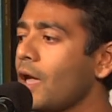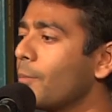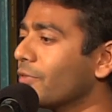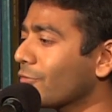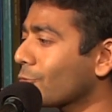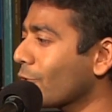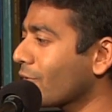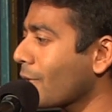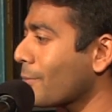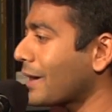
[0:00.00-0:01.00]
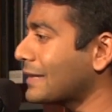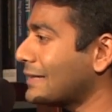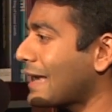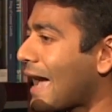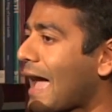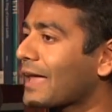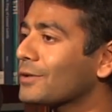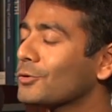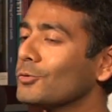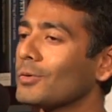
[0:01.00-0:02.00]
But the story is about my dad,
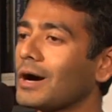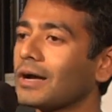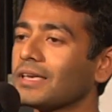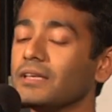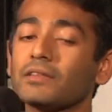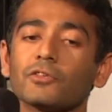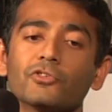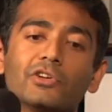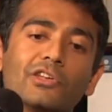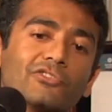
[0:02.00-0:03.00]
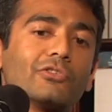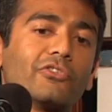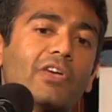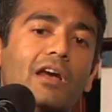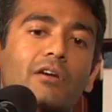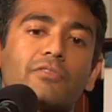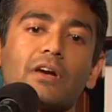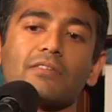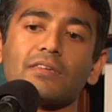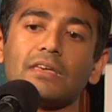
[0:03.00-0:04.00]
who he did the traditional sacrifice.